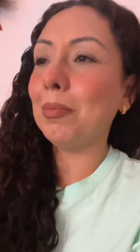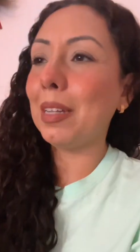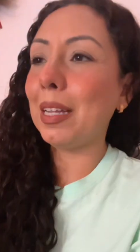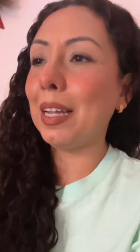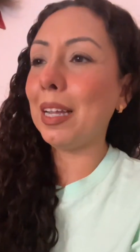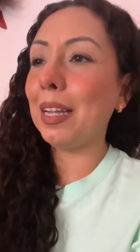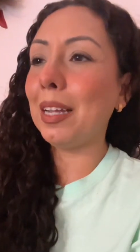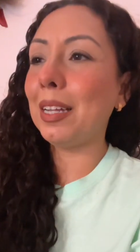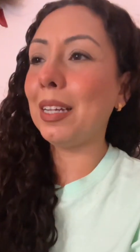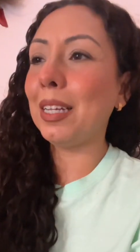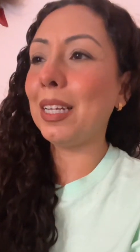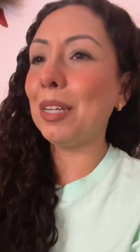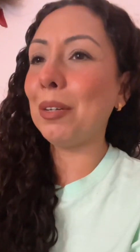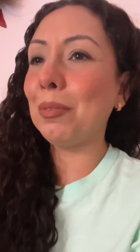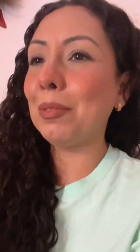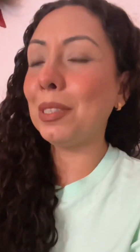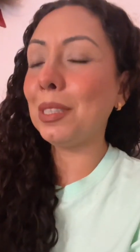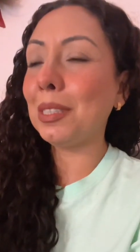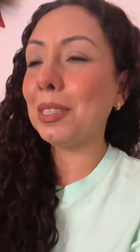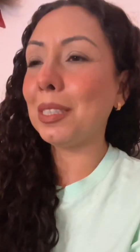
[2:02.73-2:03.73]
and it
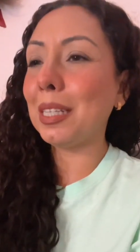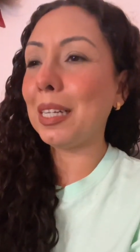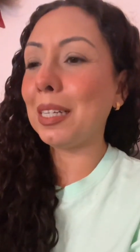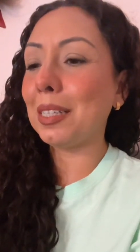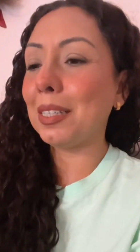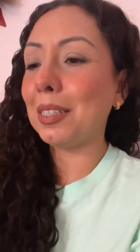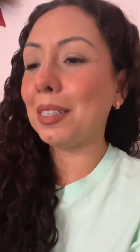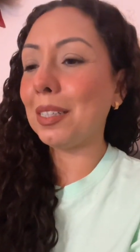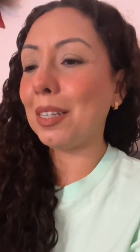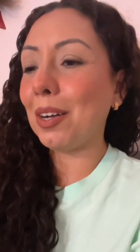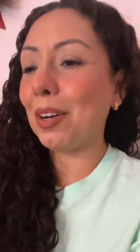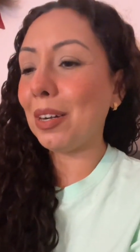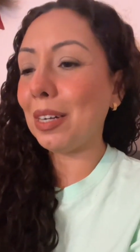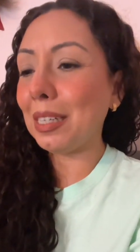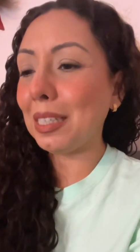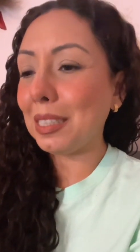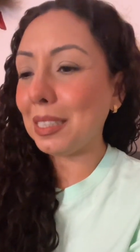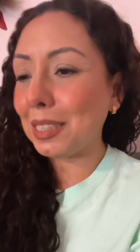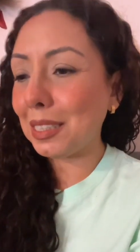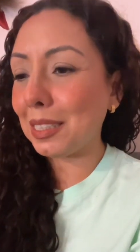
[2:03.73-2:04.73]
was like
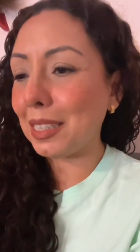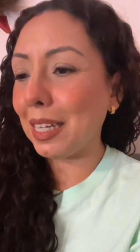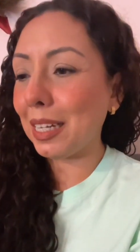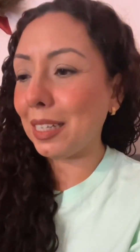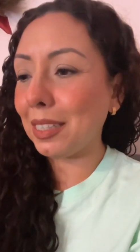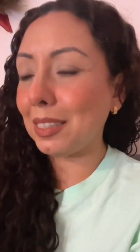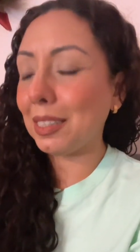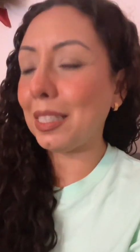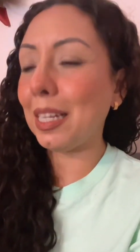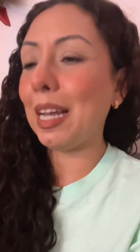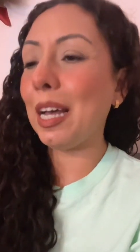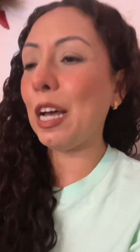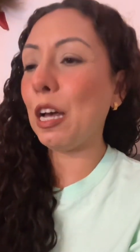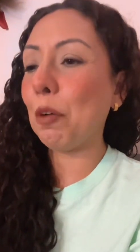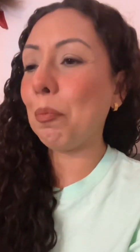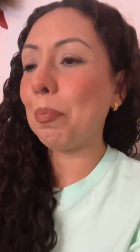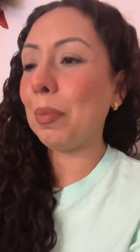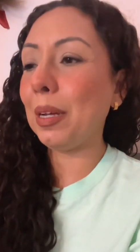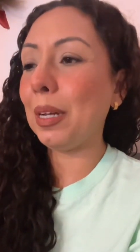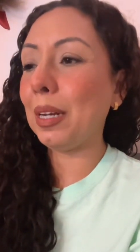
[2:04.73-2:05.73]
already set to
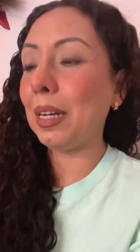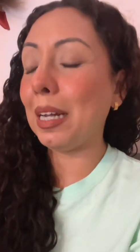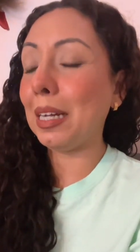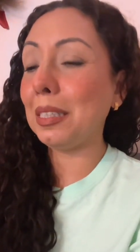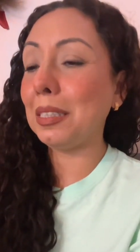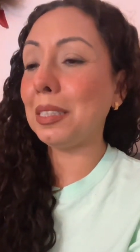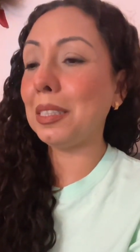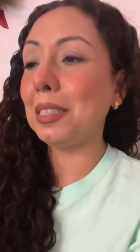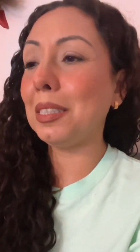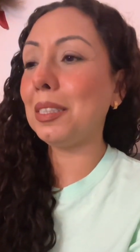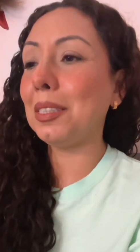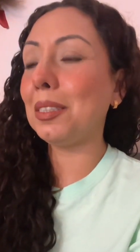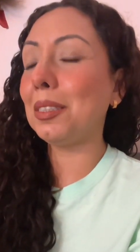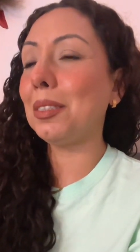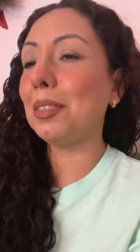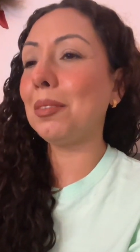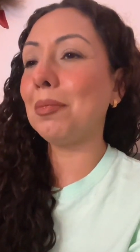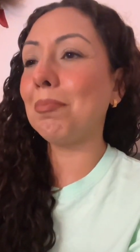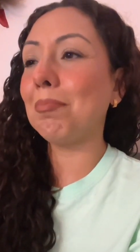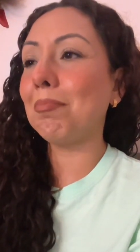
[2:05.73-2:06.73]
happen. I just
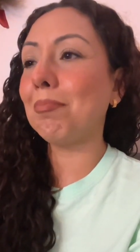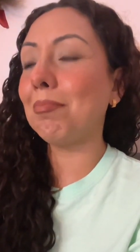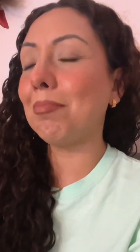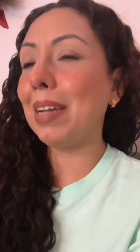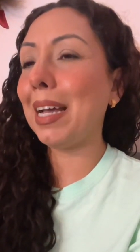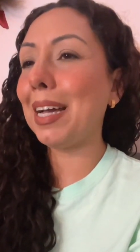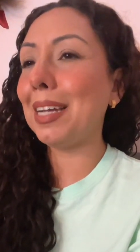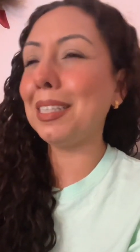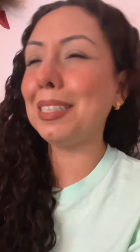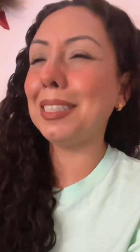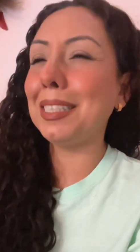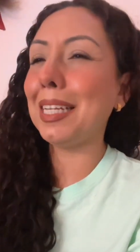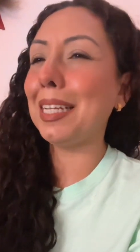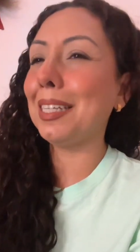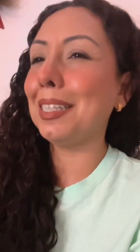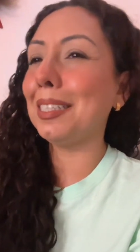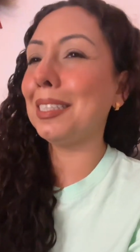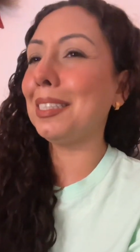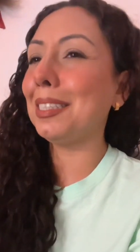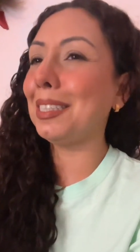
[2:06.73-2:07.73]
hadn't
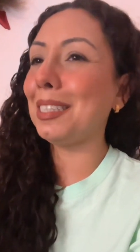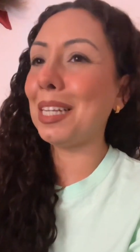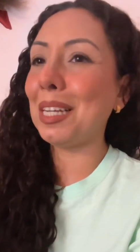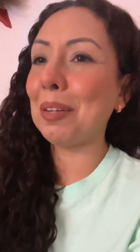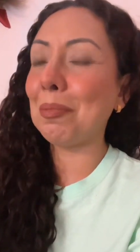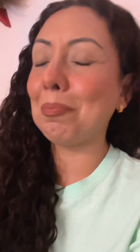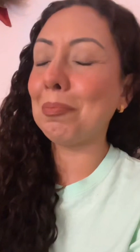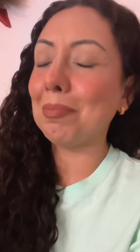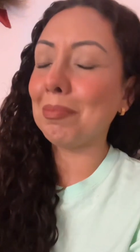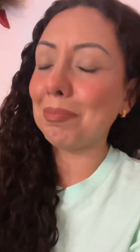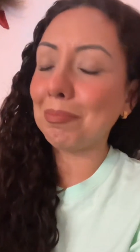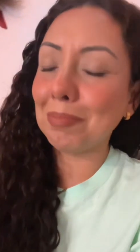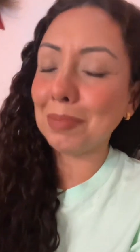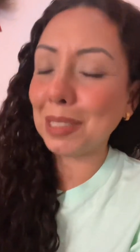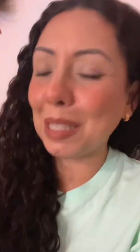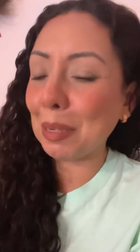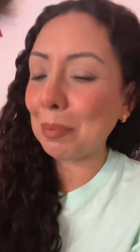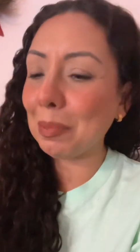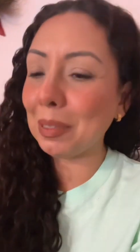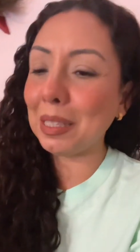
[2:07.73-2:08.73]
taken the step,
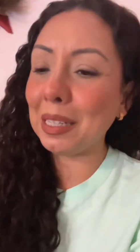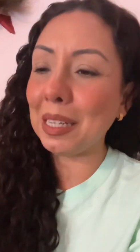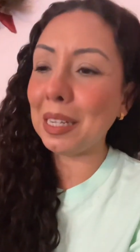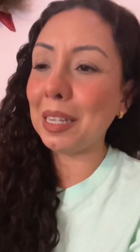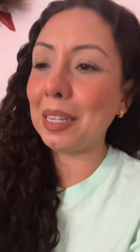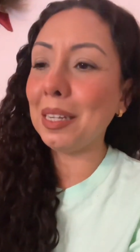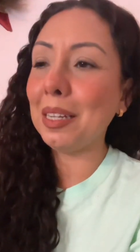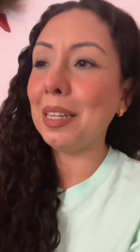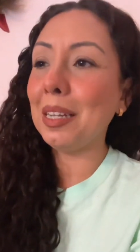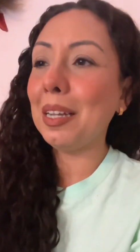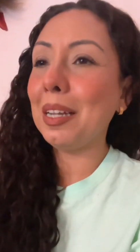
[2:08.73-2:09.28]
type of thing.